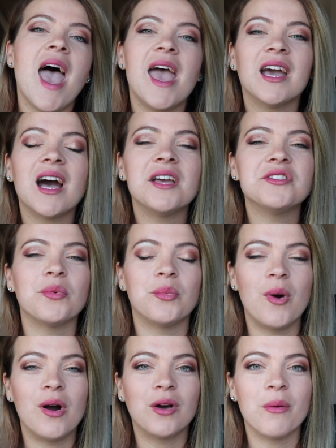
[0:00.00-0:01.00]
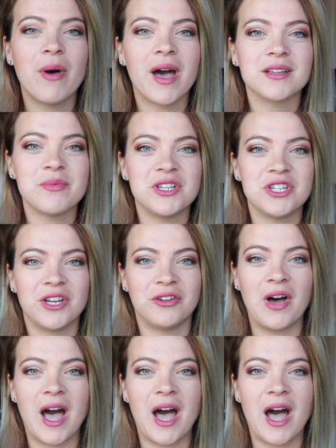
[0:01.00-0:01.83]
Hey guys, welcome back to my channel.